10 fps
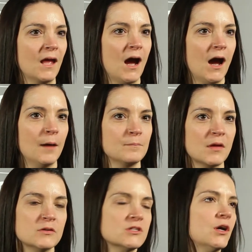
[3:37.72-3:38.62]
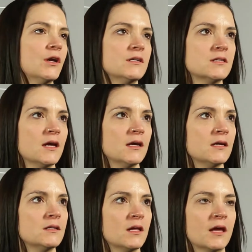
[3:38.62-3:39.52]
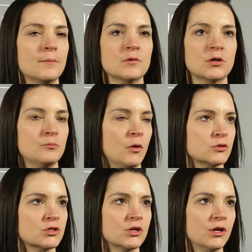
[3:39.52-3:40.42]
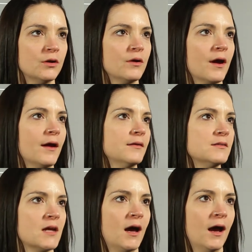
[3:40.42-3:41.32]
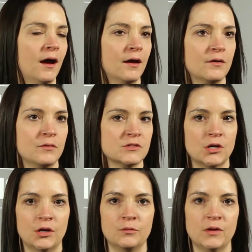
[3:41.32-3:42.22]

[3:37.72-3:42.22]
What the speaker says: It was good. They kept their composure, and it was good.